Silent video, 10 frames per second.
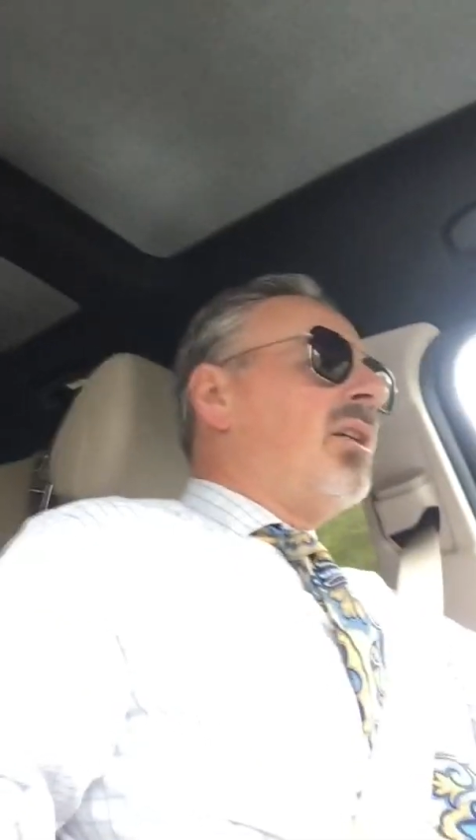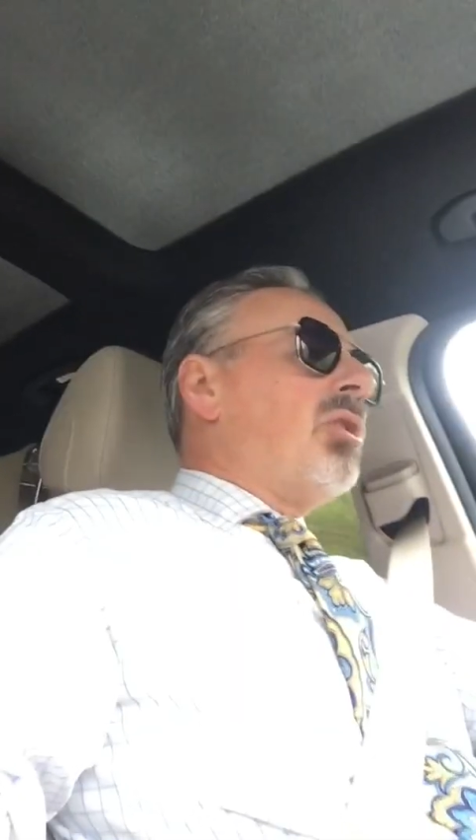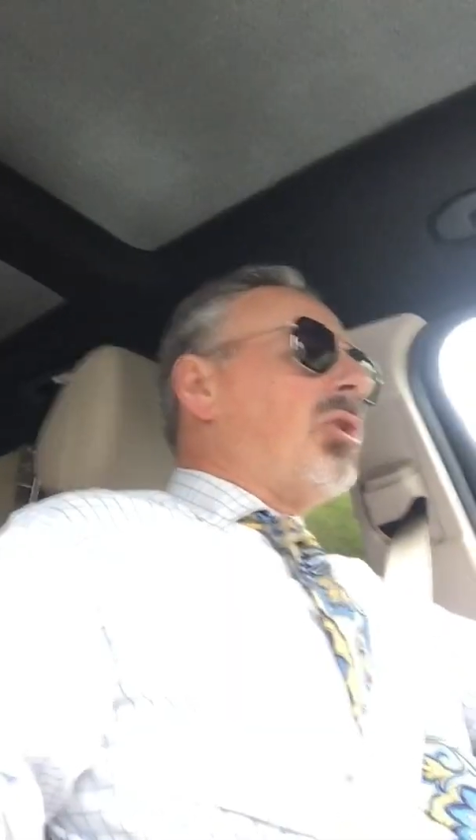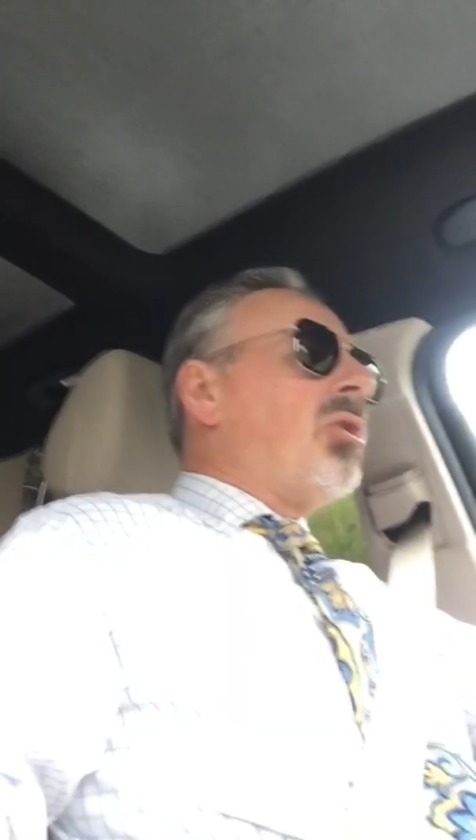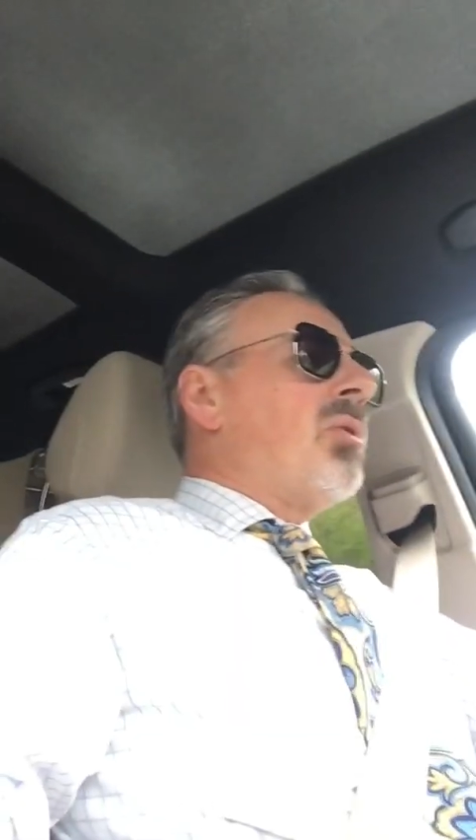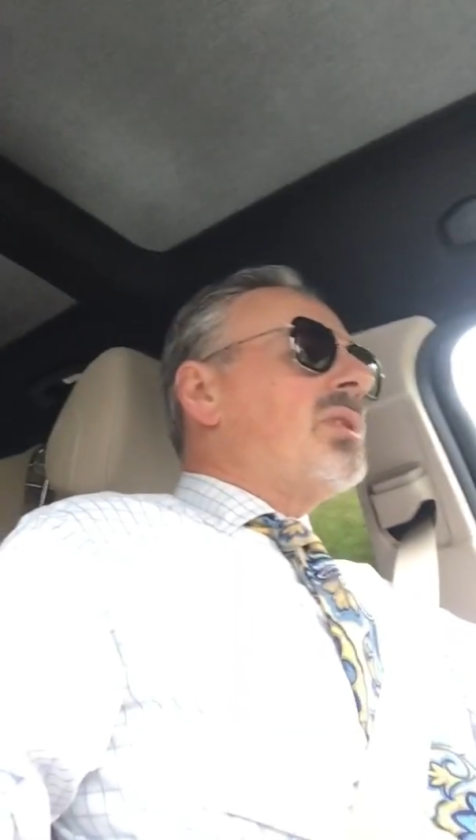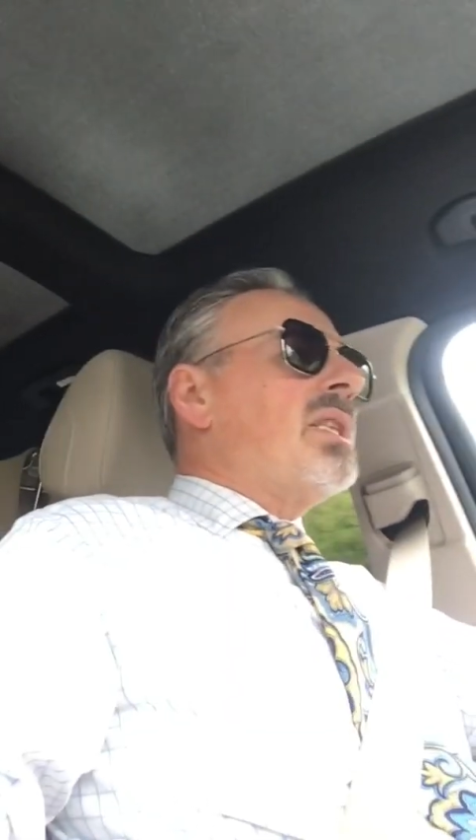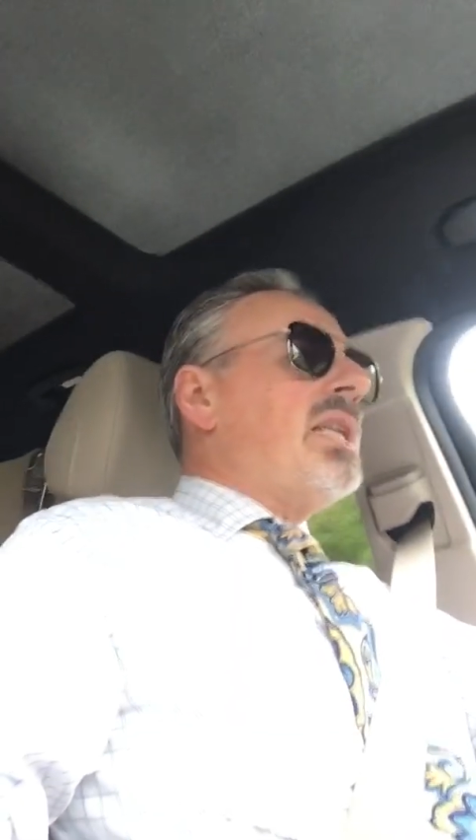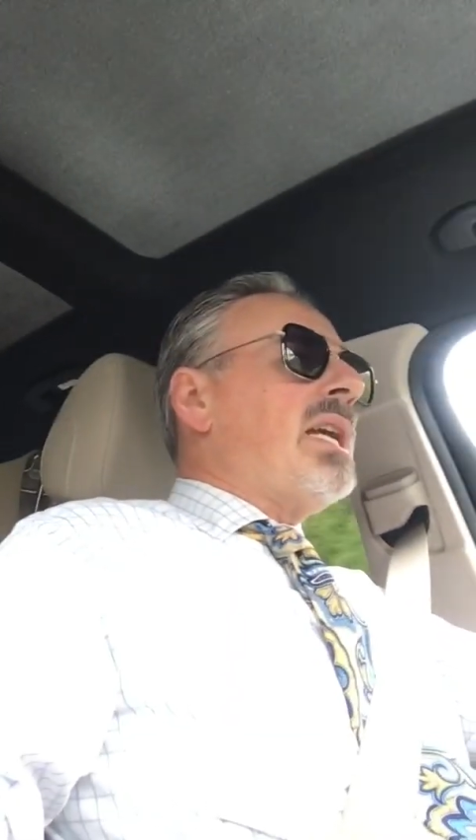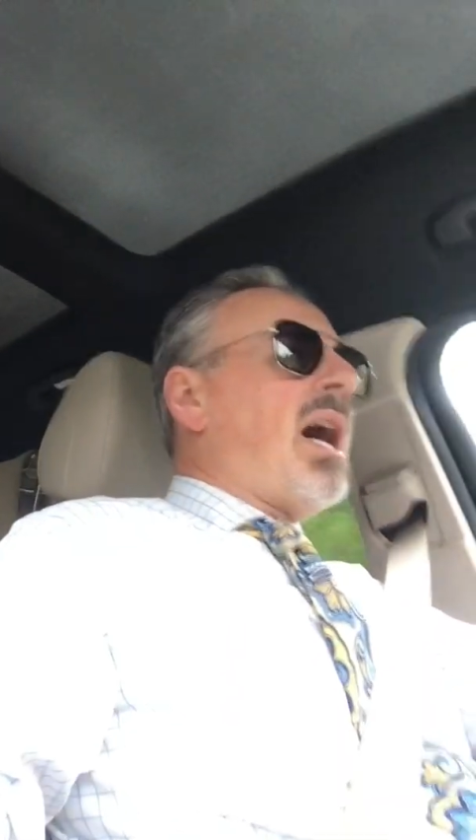It's
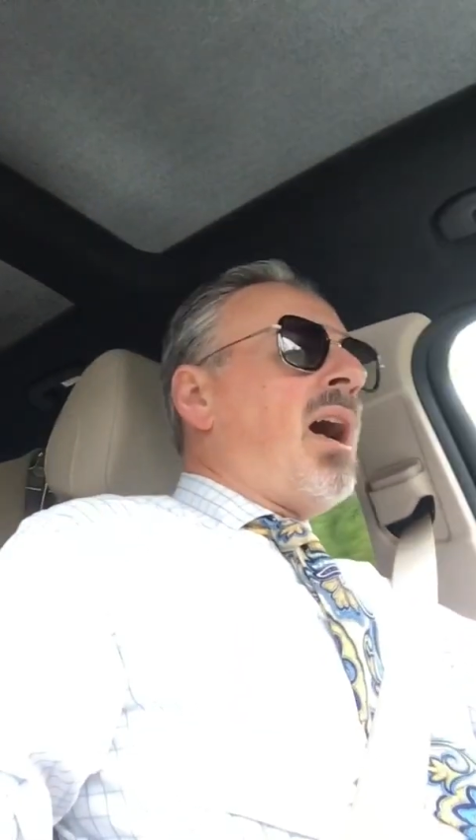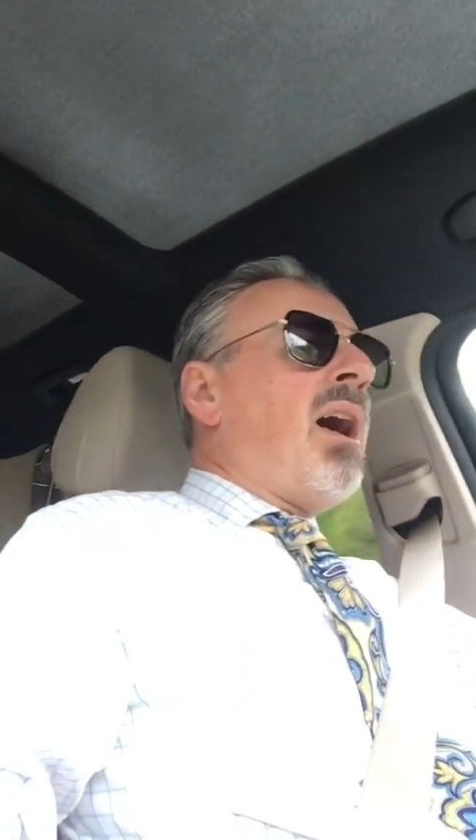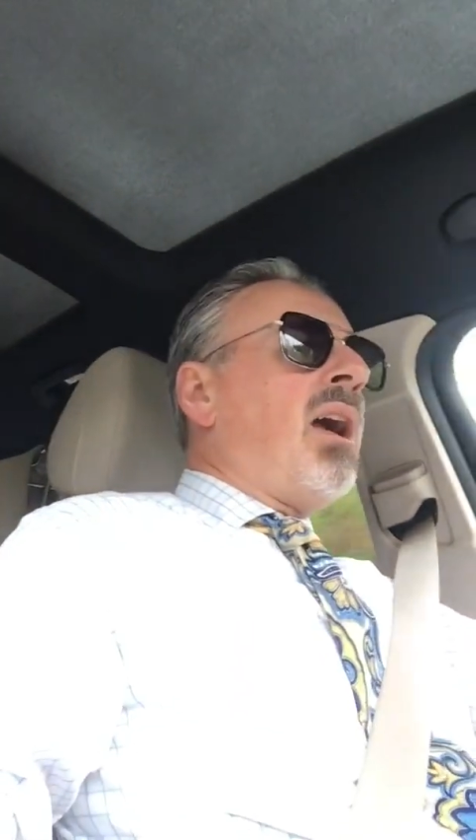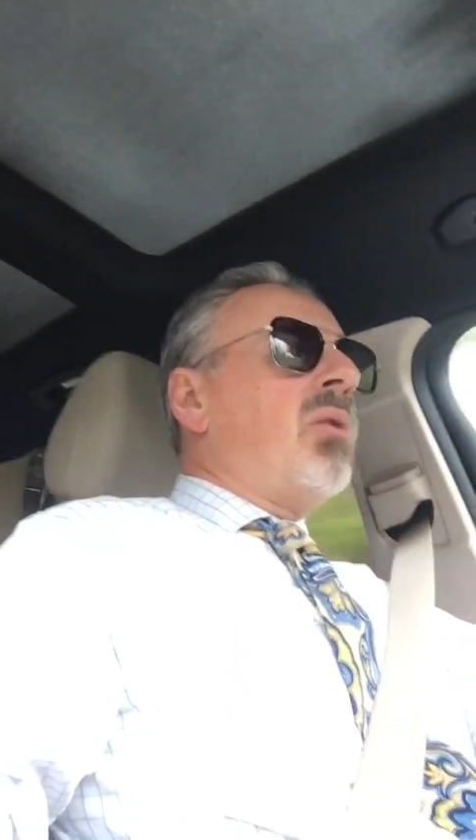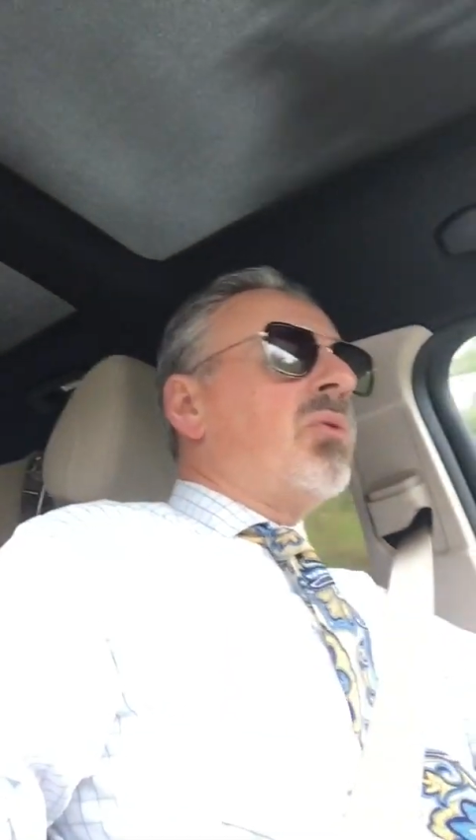the I.